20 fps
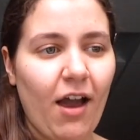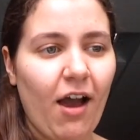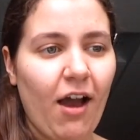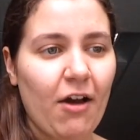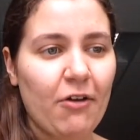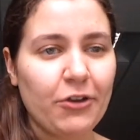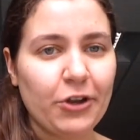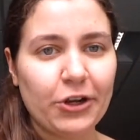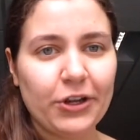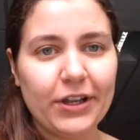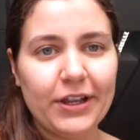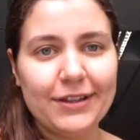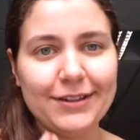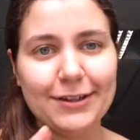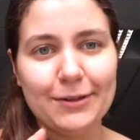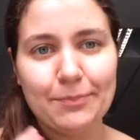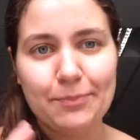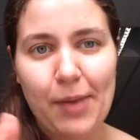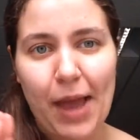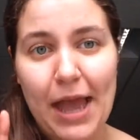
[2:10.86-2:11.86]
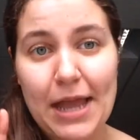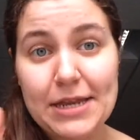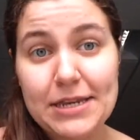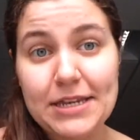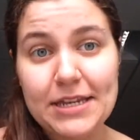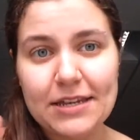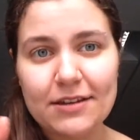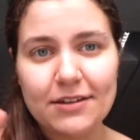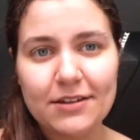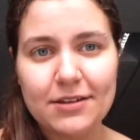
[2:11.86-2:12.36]
Uh, you know,
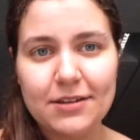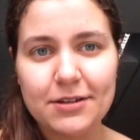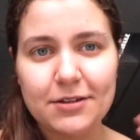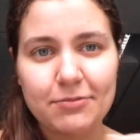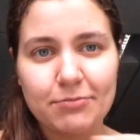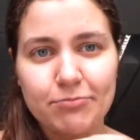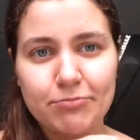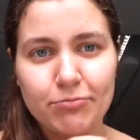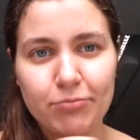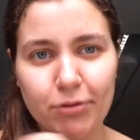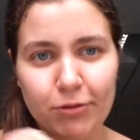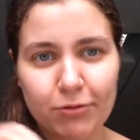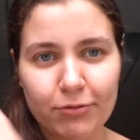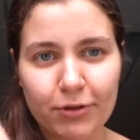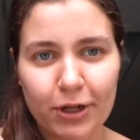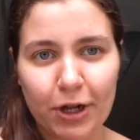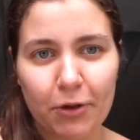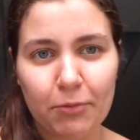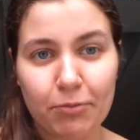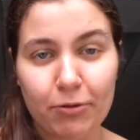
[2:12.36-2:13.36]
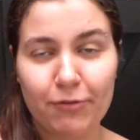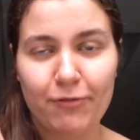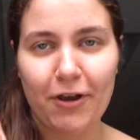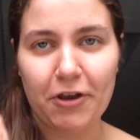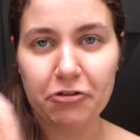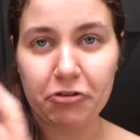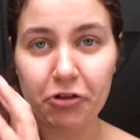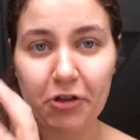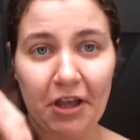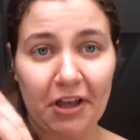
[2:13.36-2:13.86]
independent, you know,
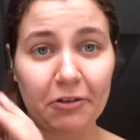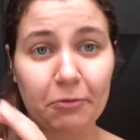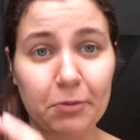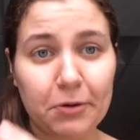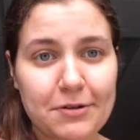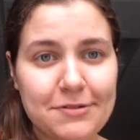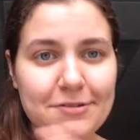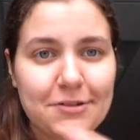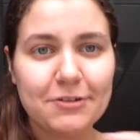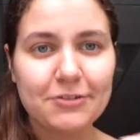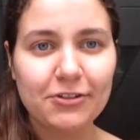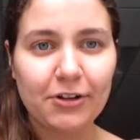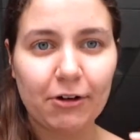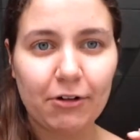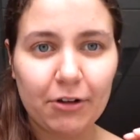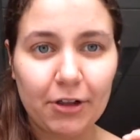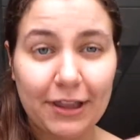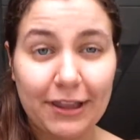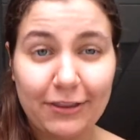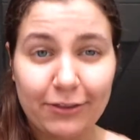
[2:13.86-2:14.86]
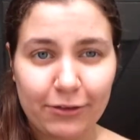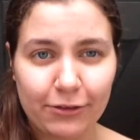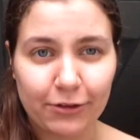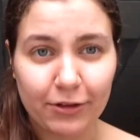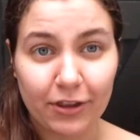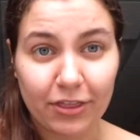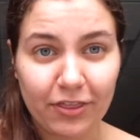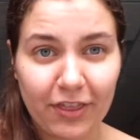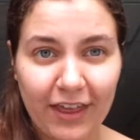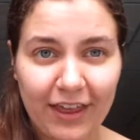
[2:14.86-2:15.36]
professional experts are generally
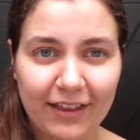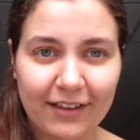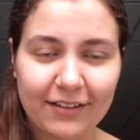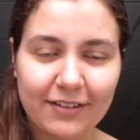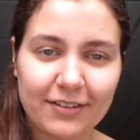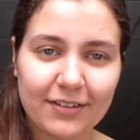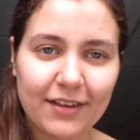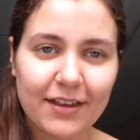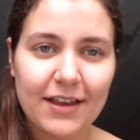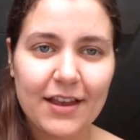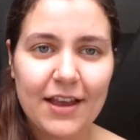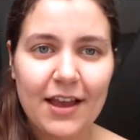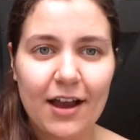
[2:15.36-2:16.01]
good things.